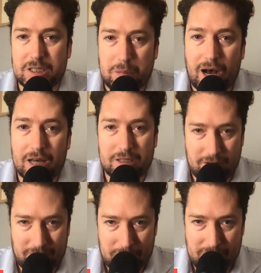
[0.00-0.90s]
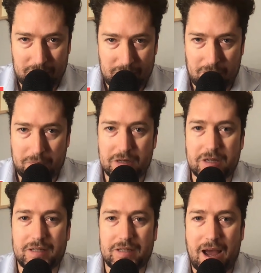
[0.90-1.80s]
dispositive piece. Up
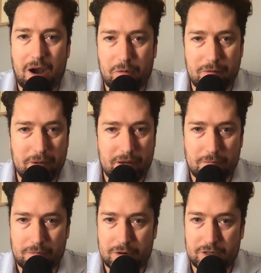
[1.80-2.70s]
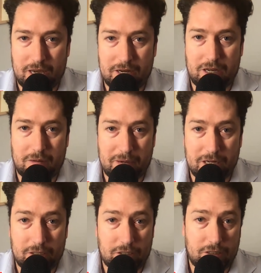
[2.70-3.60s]
until now, we've been presenting
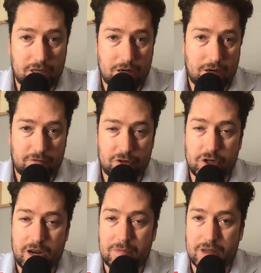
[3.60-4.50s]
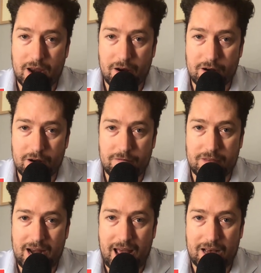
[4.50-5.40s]
pieces that have shaped the
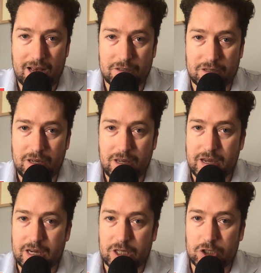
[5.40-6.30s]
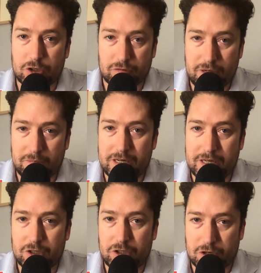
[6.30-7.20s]
narrative, that ask
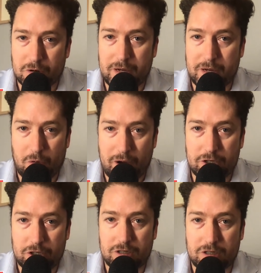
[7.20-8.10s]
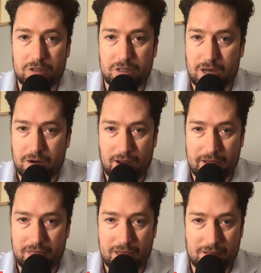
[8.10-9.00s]
extremely disturbing questions that
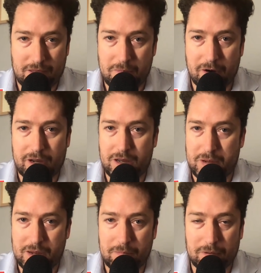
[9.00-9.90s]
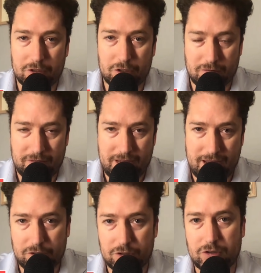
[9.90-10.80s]
I think the American people deserve
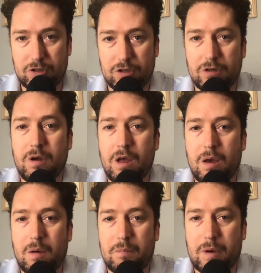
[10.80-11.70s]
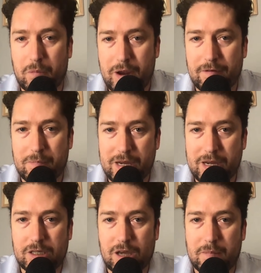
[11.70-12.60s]
the answers to. But we have a
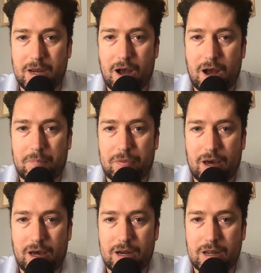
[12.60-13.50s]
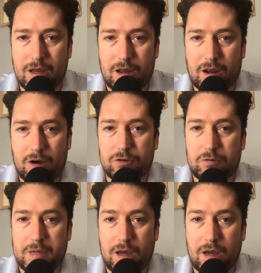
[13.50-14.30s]
piece coming up that goes